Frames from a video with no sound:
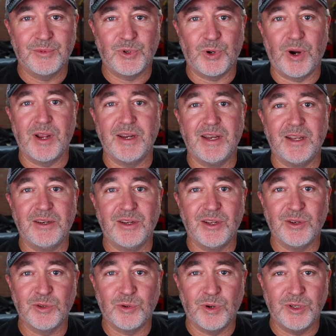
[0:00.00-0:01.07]
training to
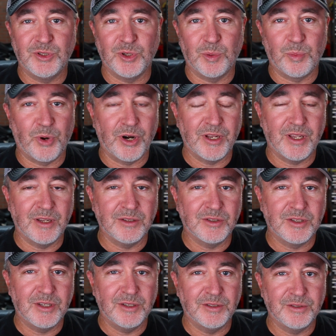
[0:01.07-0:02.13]
increase your braking
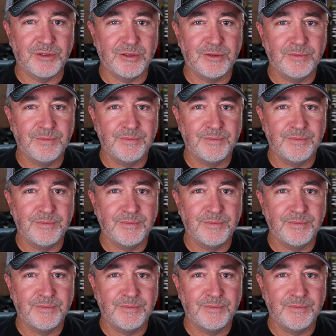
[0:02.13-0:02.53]
skills.